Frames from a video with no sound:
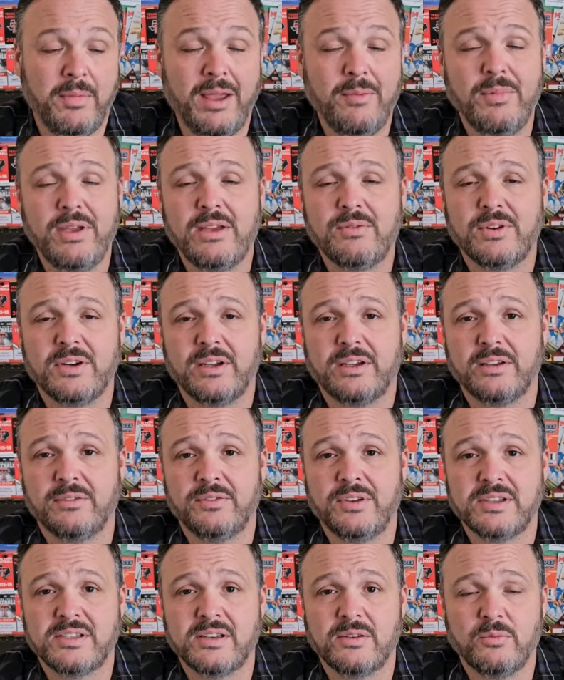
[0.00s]
maybe even a
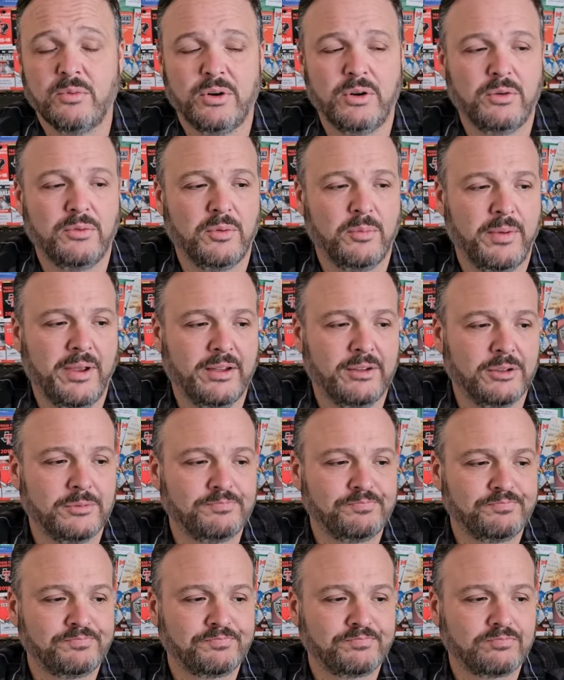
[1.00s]
convincing win over
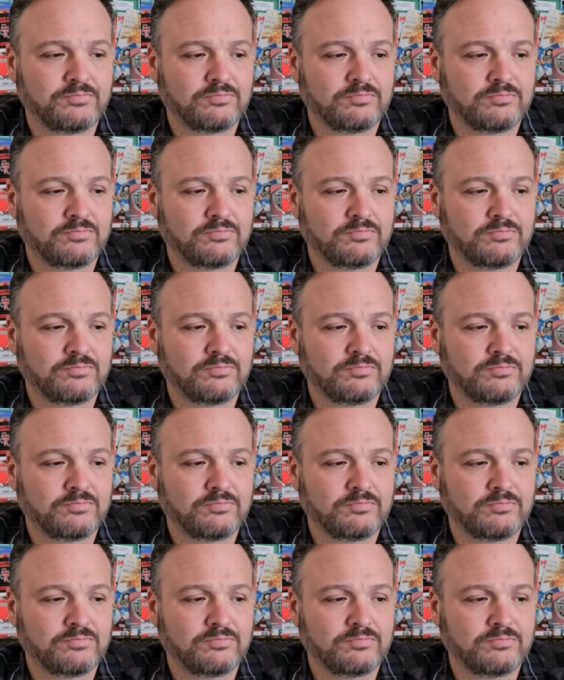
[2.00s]
Baylor.